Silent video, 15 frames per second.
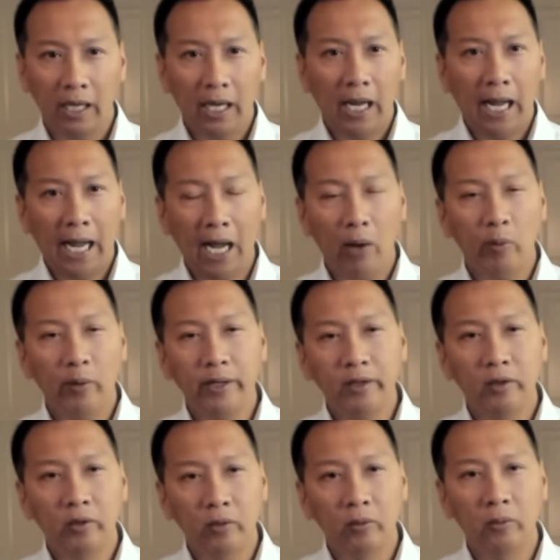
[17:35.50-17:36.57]
How can
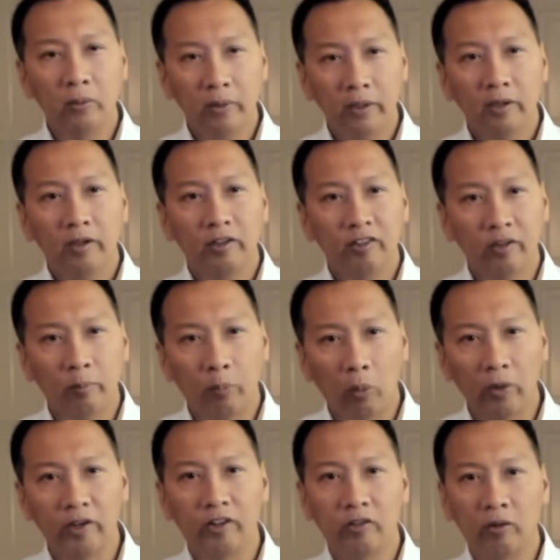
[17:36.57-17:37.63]
you support
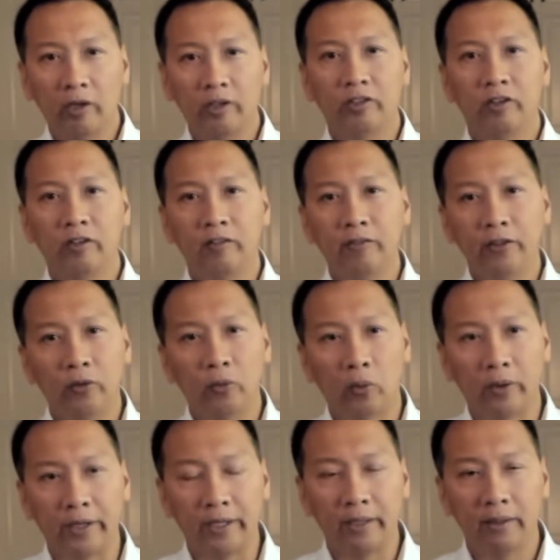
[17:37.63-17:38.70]
structures of
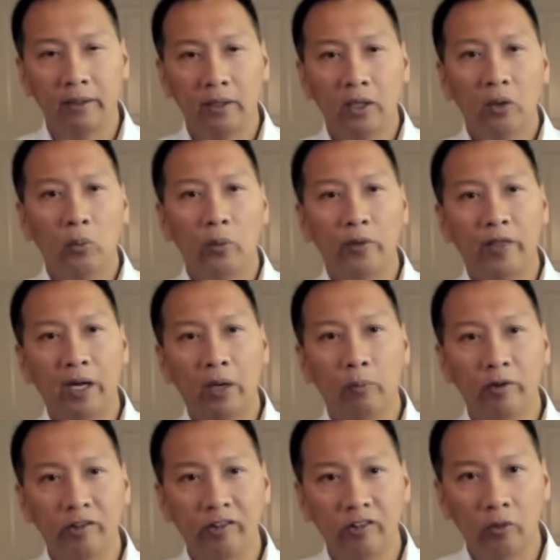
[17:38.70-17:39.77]
authority without
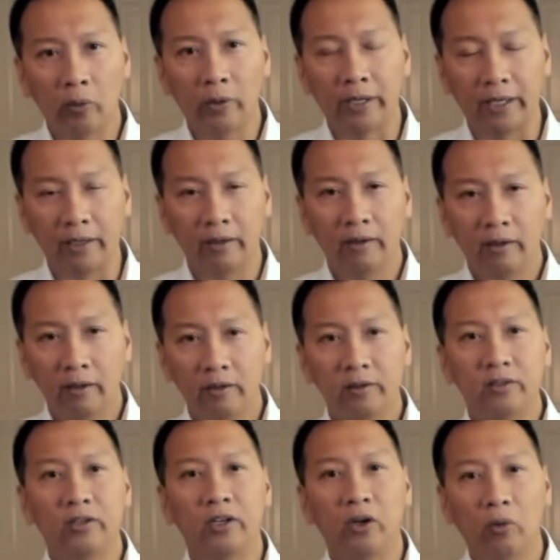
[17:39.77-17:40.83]
resorting
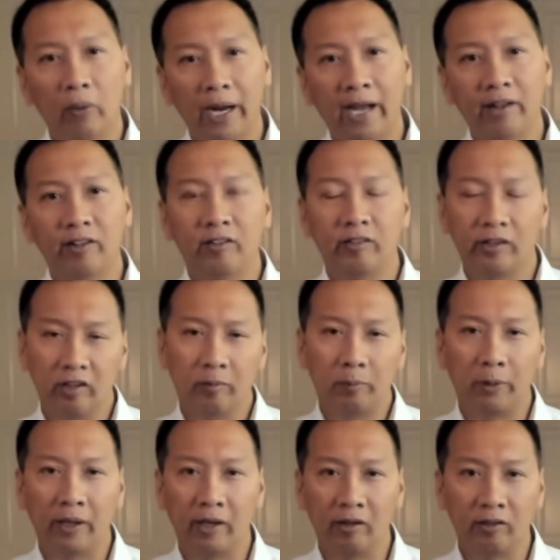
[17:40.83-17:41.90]
to crass
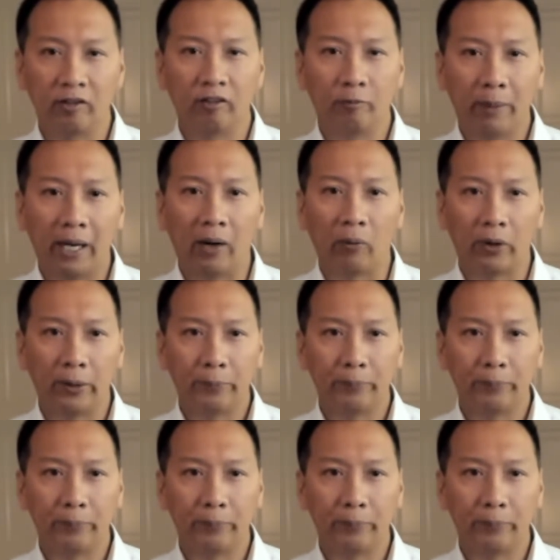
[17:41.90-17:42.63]
displays of power?